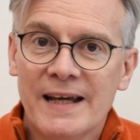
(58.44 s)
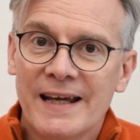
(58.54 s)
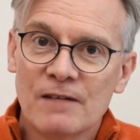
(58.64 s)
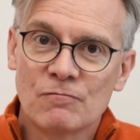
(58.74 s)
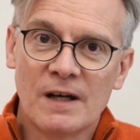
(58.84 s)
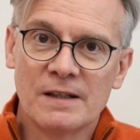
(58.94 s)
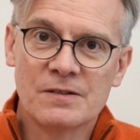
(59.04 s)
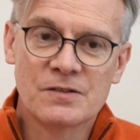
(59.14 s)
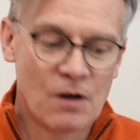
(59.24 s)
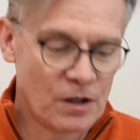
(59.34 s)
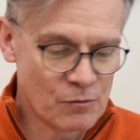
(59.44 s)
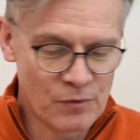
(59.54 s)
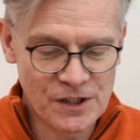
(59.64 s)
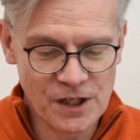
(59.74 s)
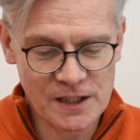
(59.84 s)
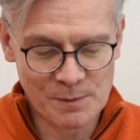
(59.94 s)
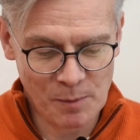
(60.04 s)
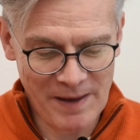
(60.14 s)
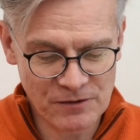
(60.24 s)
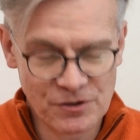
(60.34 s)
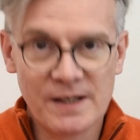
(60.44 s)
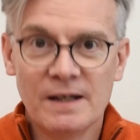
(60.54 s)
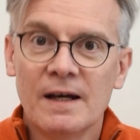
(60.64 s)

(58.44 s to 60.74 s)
It runs on a rechargeable battery